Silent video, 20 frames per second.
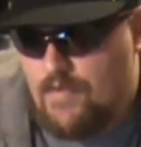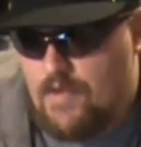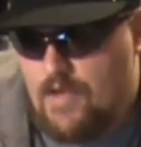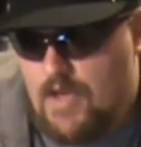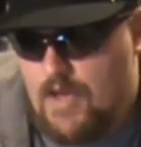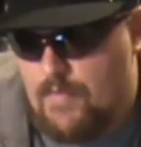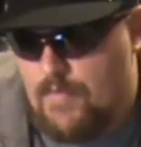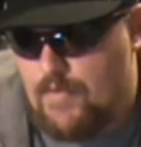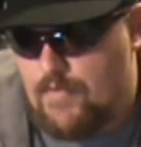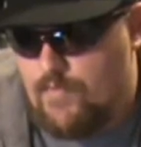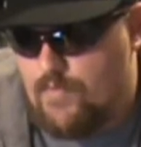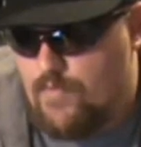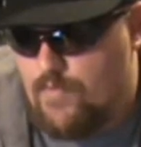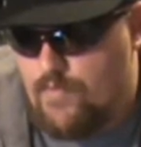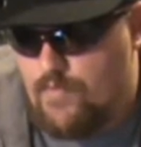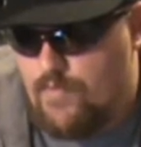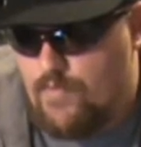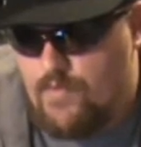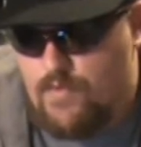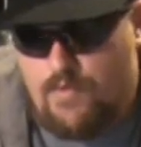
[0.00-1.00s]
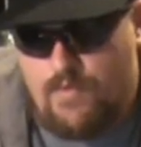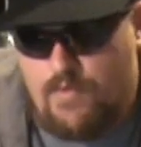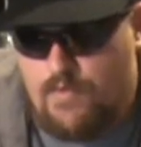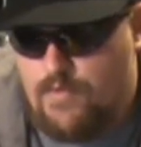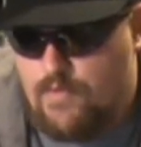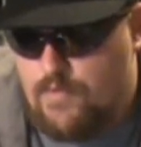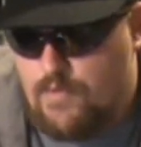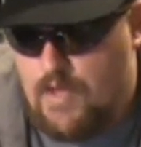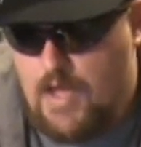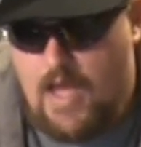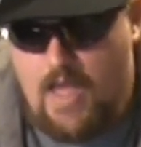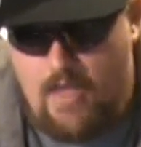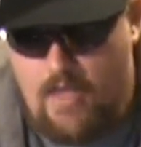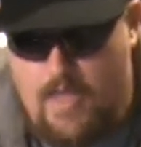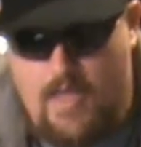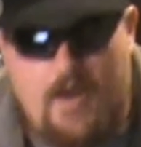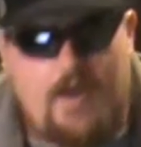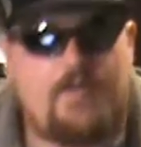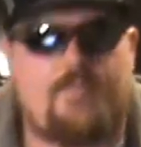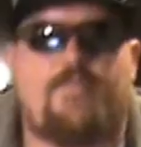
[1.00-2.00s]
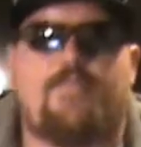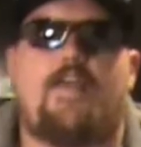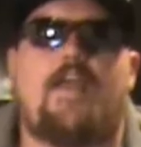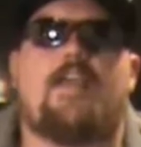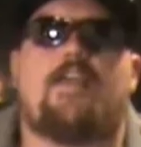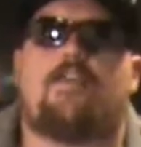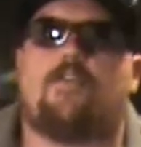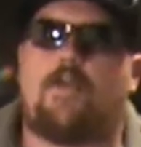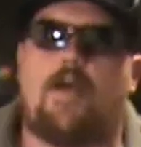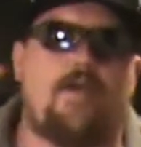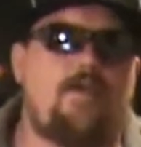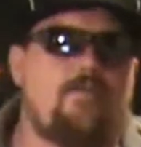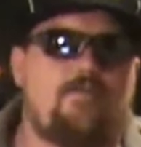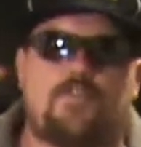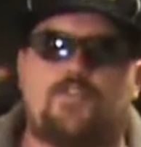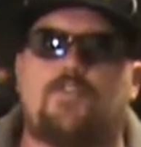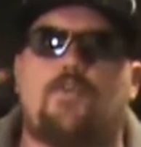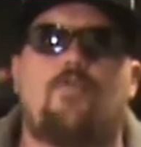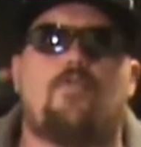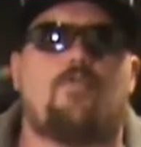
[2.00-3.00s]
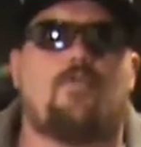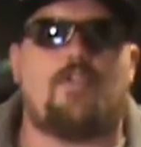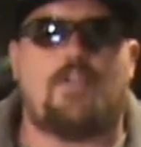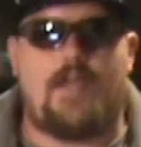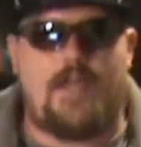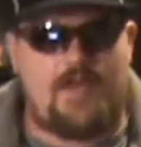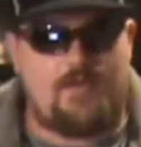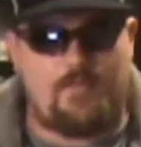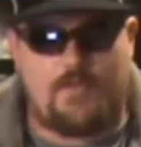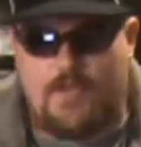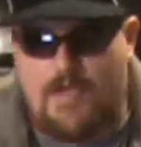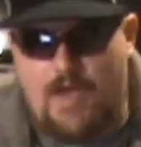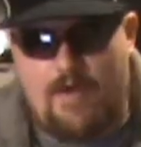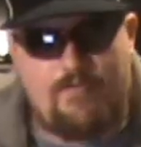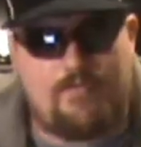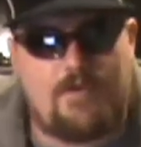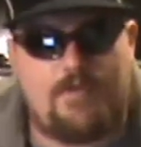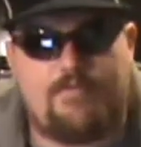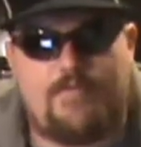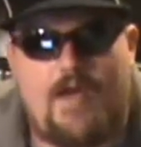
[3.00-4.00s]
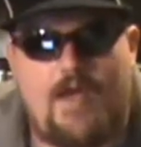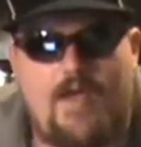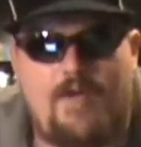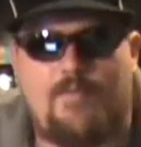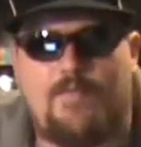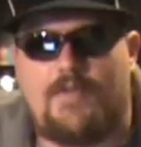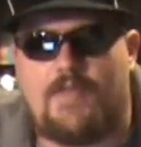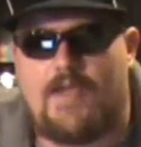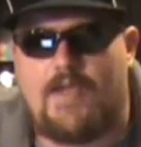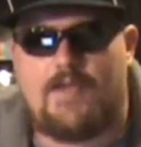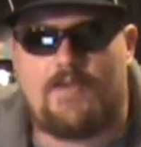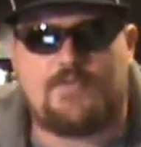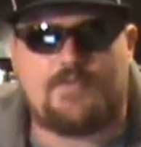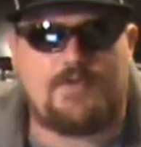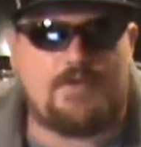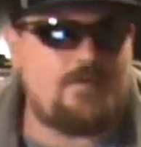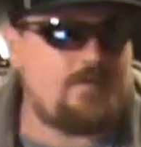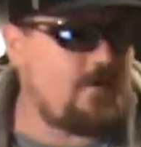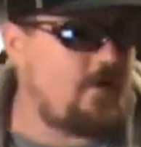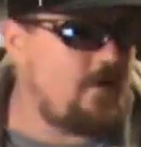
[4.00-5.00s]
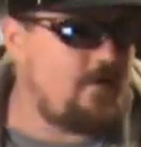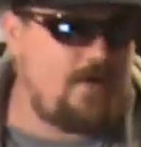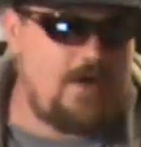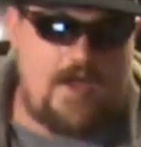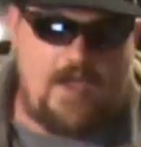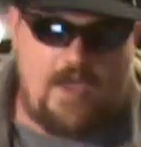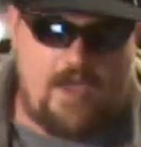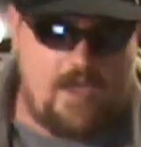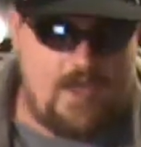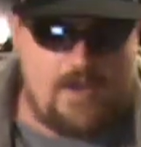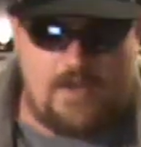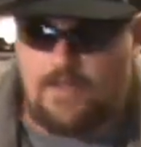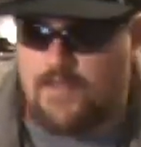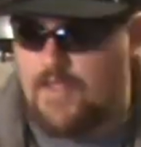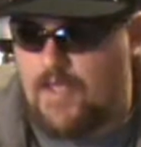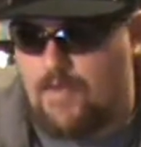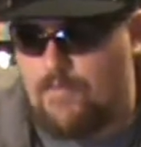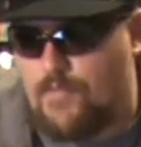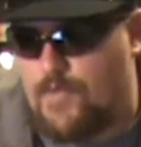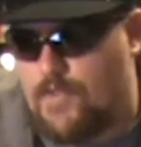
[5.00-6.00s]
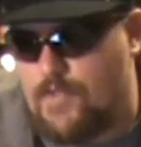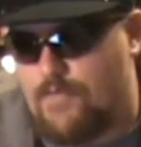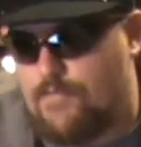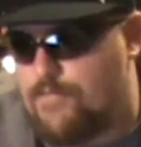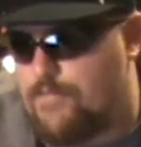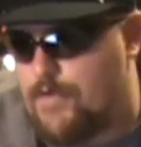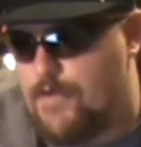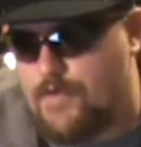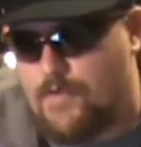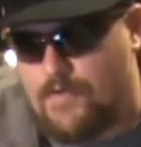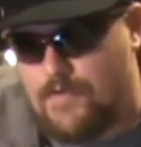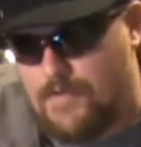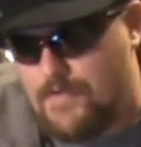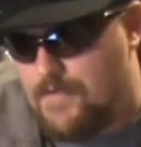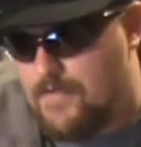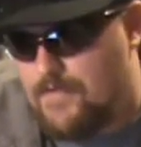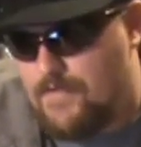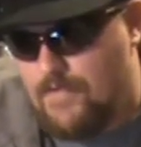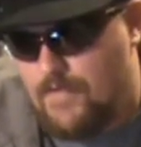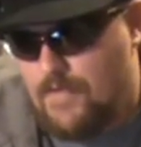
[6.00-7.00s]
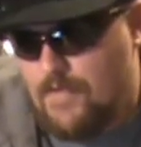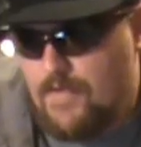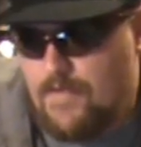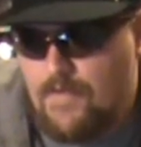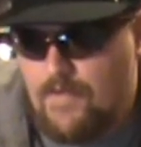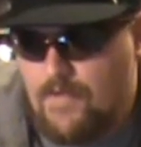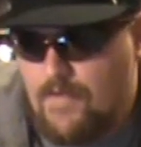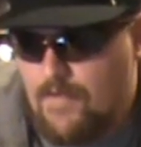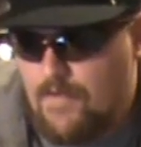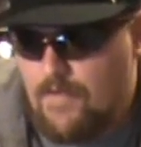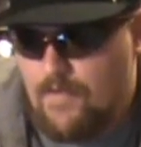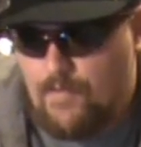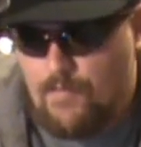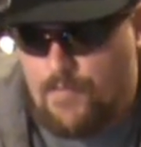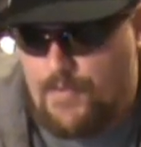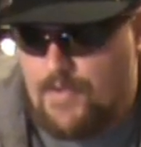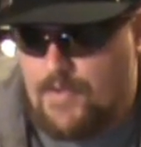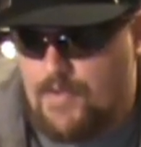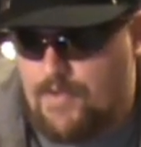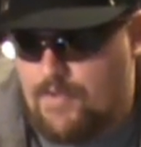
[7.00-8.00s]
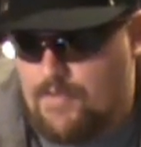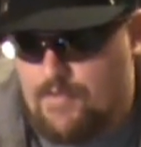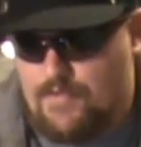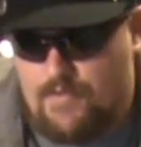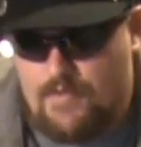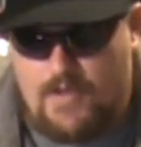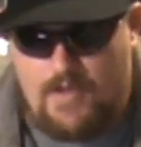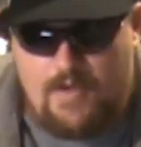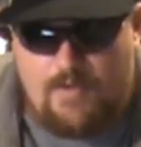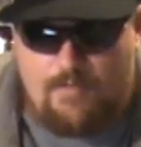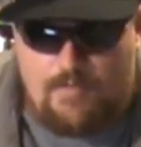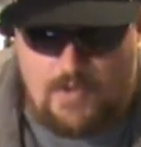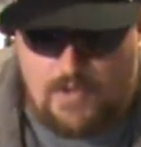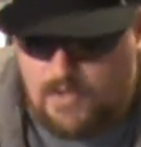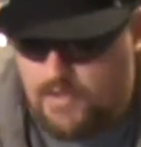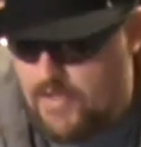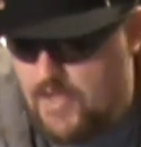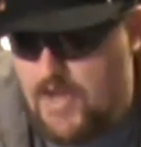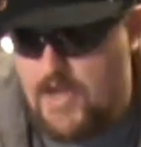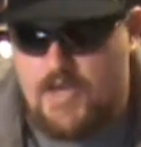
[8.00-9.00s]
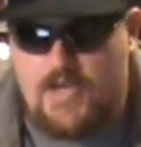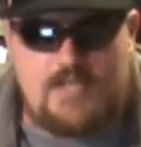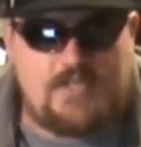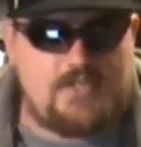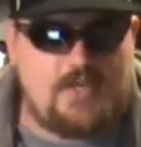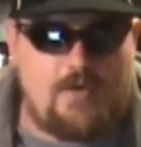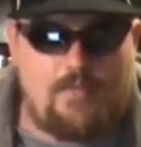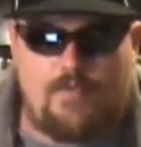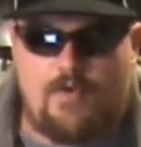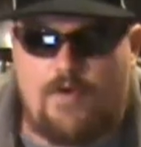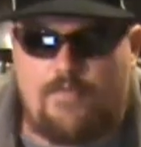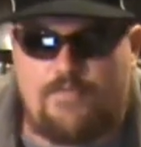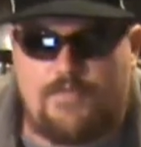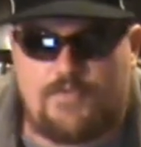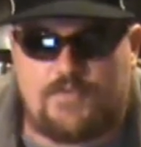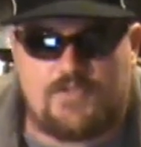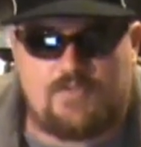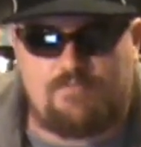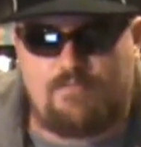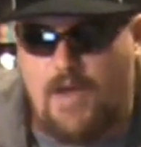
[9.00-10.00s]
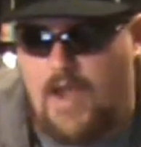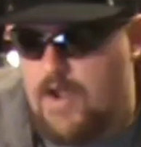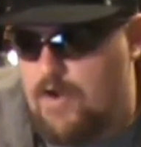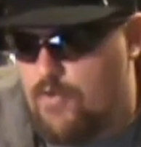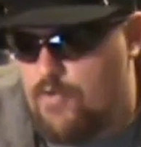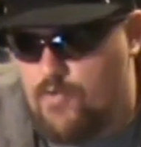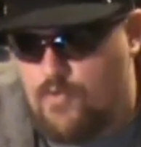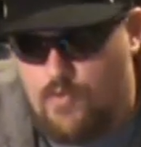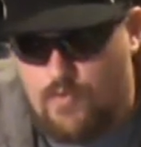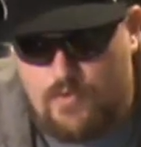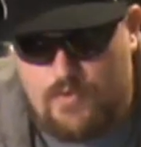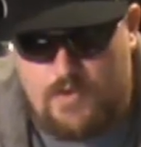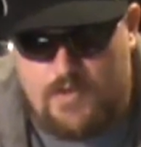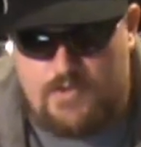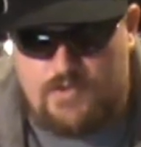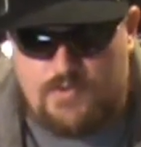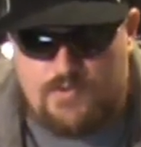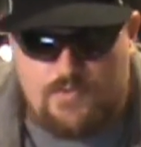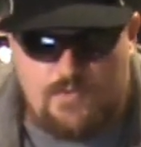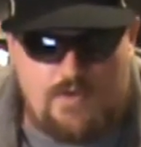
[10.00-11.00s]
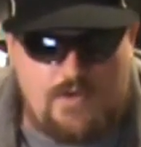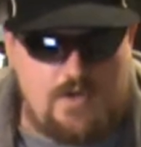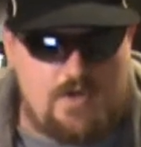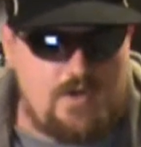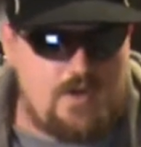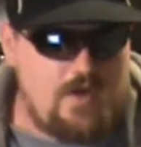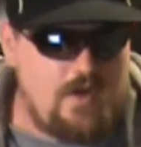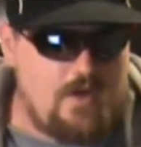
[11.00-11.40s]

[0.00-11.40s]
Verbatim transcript: I mean, and thank you. I am so glad we got rid of Ian Badejo. Yo, I hated that motherfucker. But, like, McClain, he's coming off a spinal cord injury.